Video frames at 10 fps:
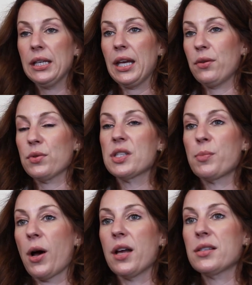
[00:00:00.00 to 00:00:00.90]
in
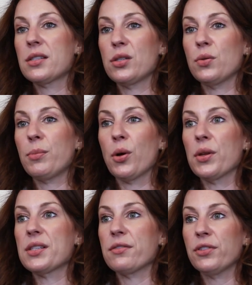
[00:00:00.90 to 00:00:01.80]
response to a
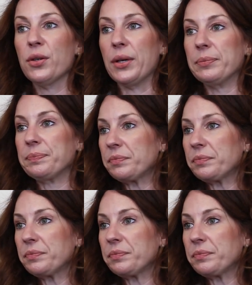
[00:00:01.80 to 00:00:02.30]
bolus of fluid.